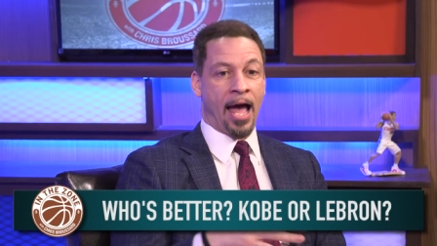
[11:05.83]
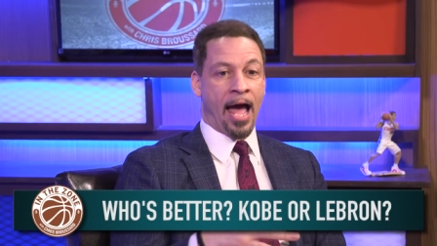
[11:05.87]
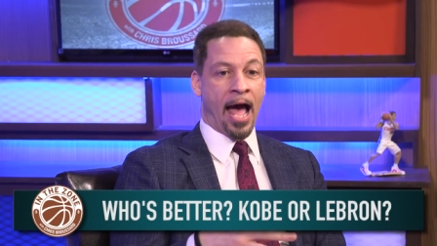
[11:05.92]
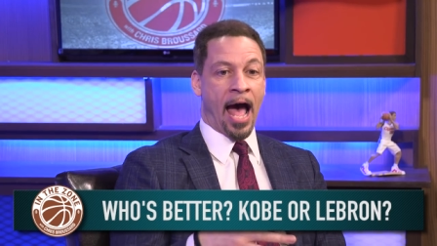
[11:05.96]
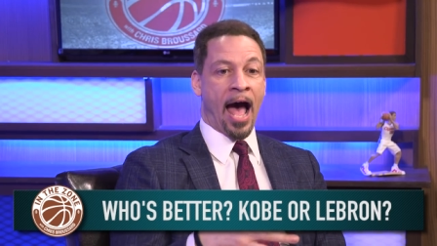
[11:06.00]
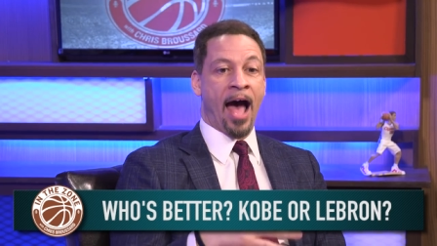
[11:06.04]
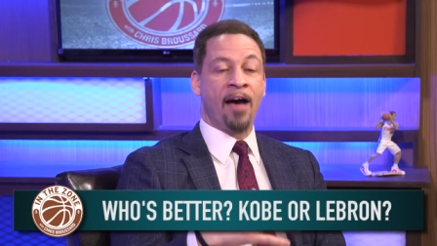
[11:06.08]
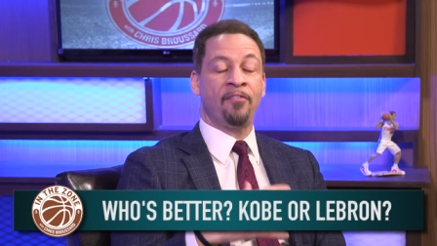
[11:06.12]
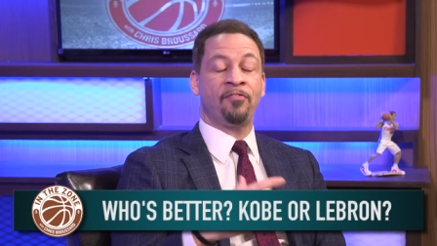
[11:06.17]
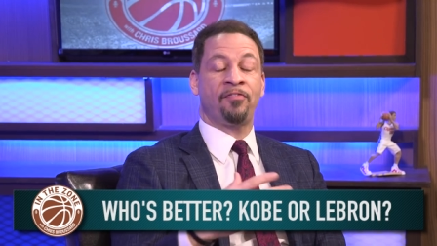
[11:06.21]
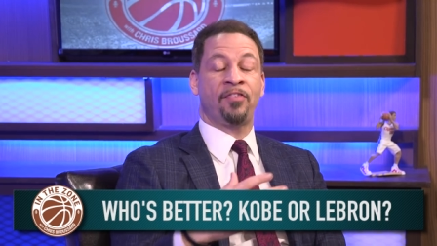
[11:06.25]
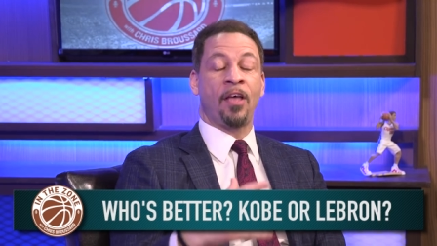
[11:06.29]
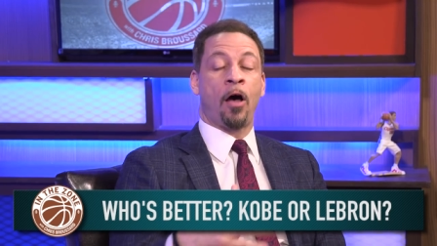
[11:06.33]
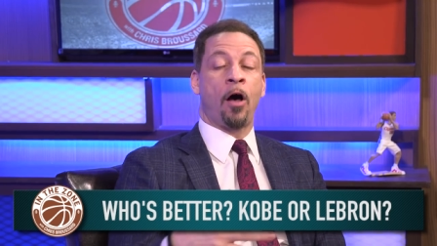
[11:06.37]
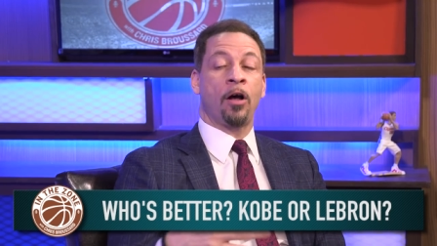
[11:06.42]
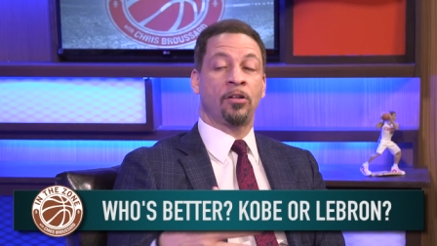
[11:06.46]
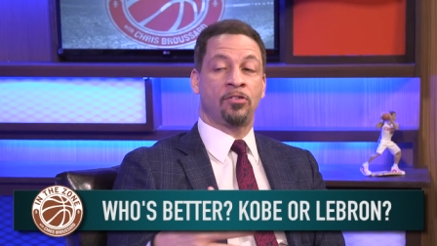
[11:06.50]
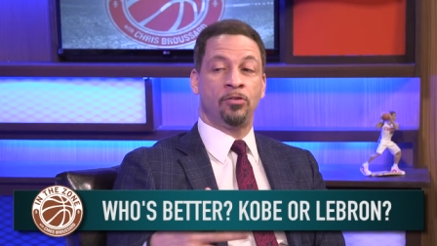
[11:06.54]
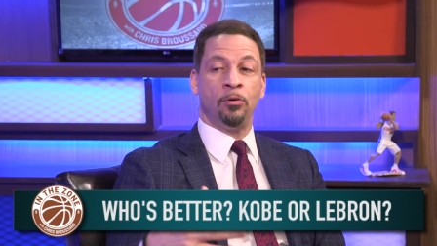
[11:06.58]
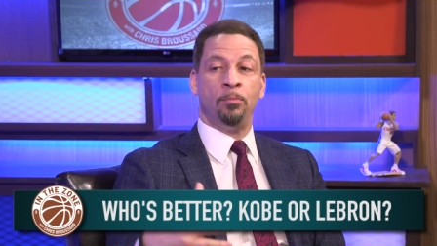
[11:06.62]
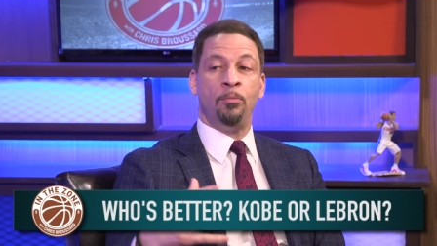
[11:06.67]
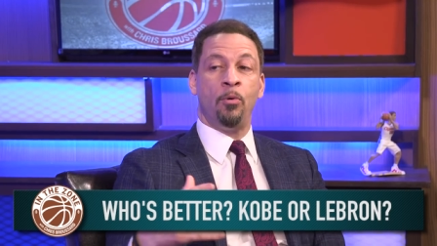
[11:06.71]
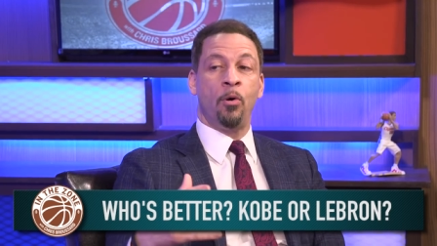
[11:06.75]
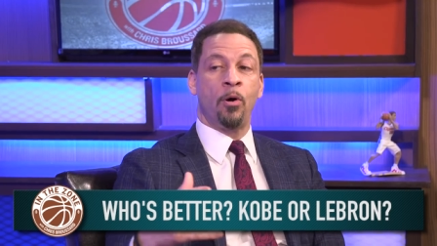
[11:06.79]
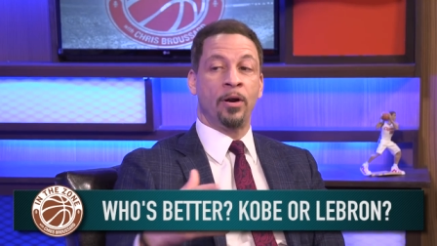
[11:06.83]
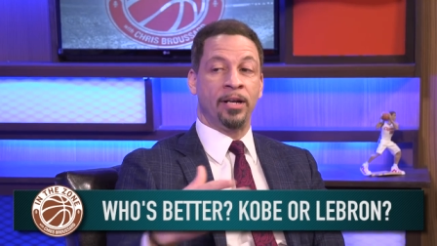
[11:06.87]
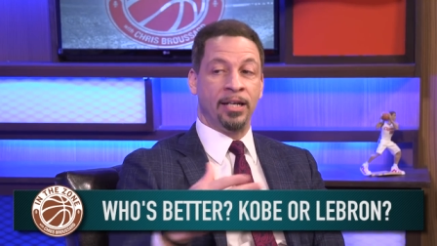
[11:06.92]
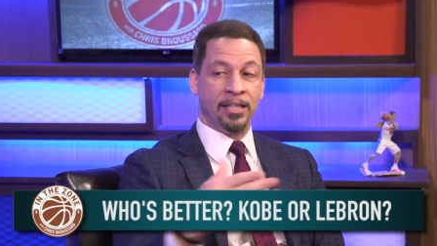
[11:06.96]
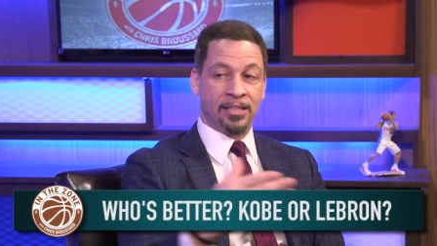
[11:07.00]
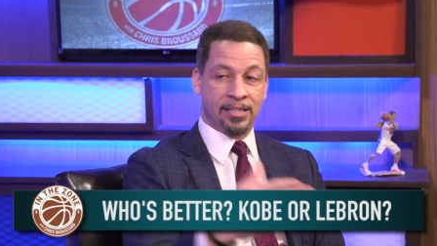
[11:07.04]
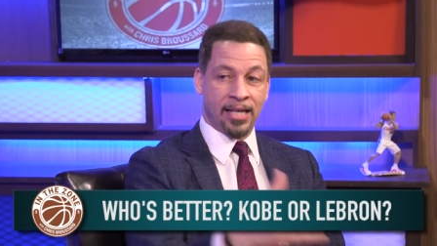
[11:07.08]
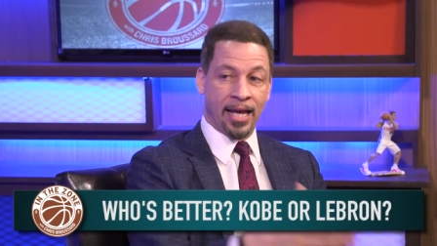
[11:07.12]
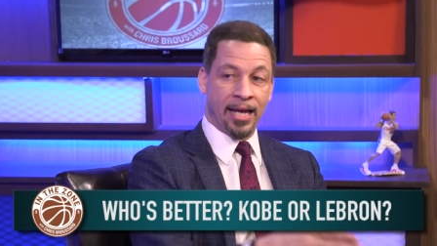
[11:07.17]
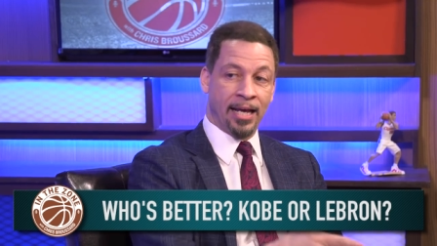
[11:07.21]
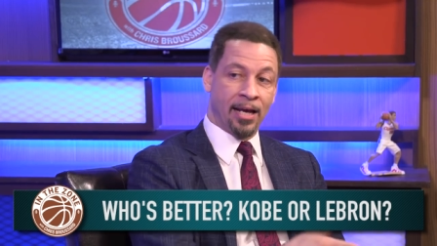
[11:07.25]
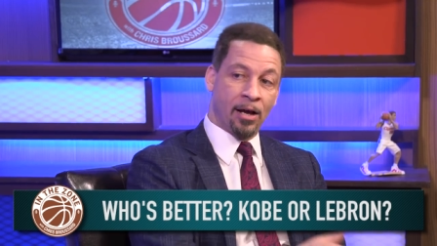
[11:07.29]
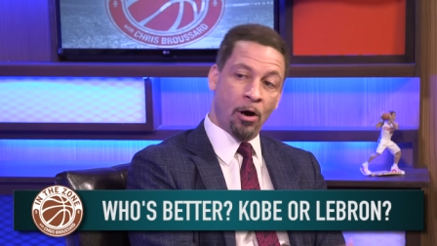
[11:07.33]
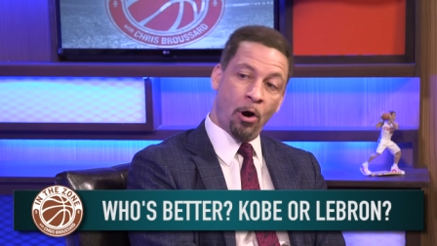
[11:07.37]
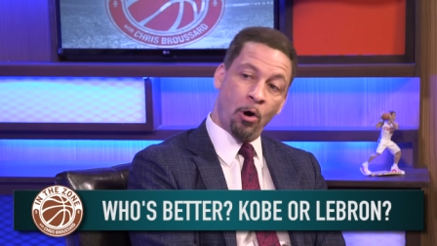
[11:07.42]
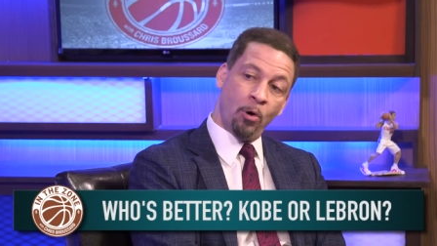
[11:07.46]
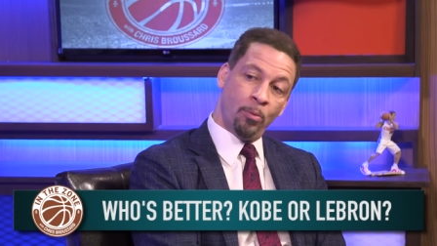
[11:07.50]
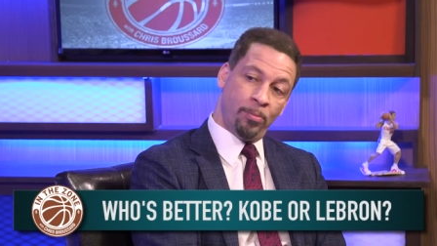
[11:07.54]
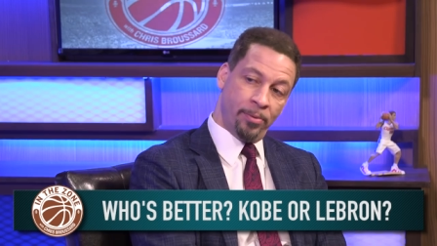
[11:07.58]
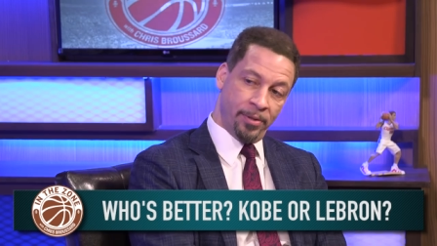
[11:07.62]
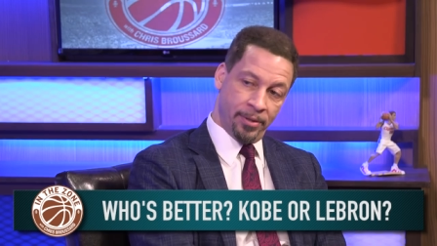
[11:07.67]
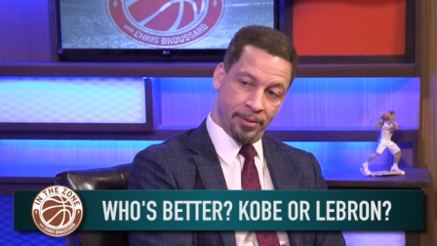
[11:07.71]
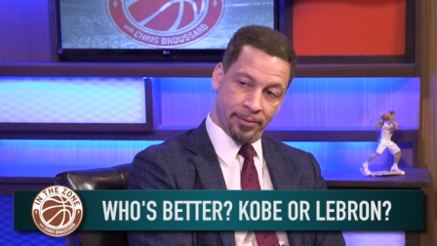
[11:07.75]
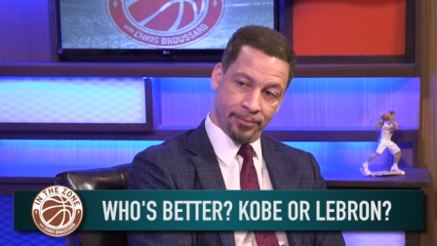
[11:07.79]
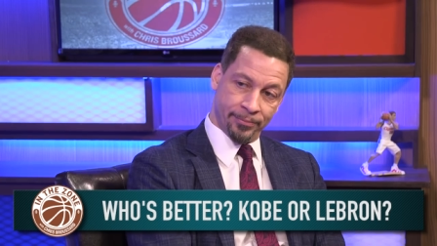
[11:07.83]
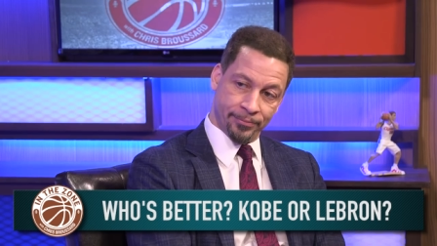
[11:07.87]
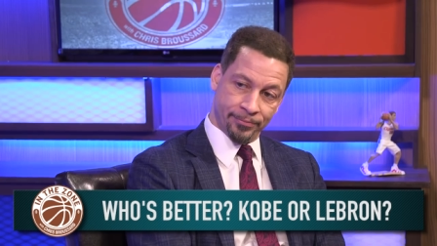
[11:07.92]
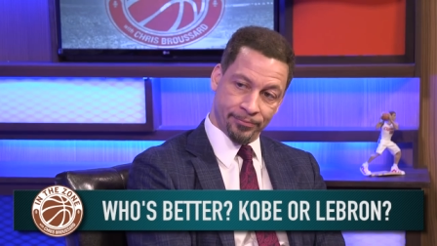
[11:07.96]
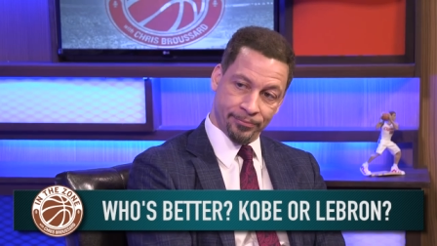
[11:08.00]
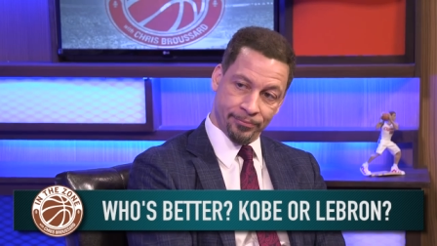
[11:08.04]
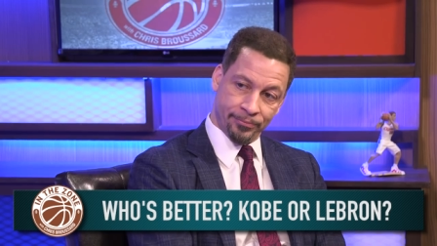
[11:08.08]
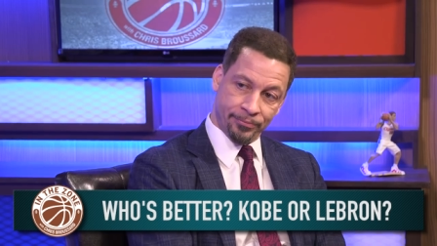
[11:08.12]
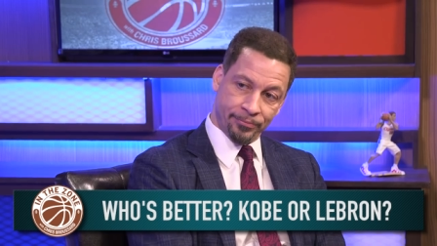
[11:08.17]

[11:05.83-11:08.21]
I've talked to more that take Kobe. Yeah, I,